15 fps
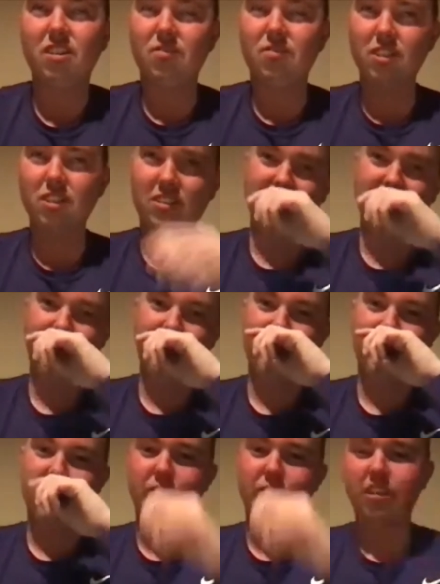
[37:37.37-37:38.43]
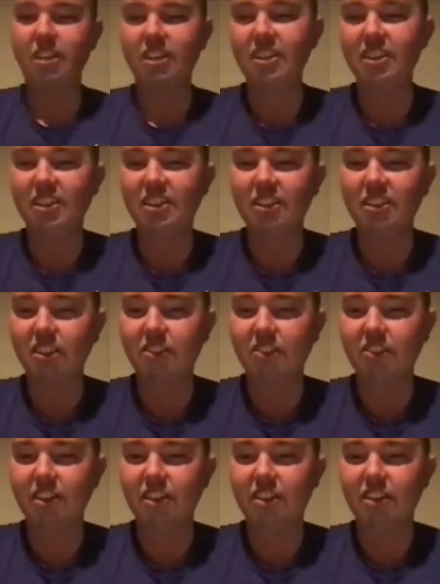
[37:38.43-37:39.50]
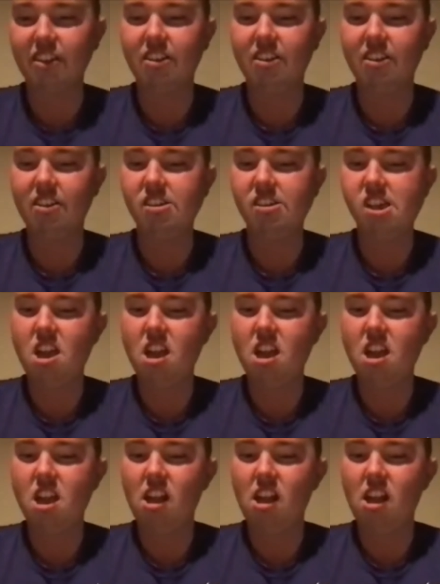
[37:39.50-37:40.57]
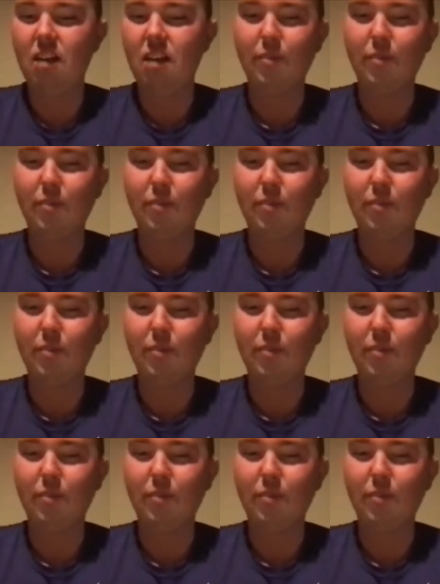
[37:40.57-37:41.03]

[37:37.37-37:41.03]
to 175, 180 going in.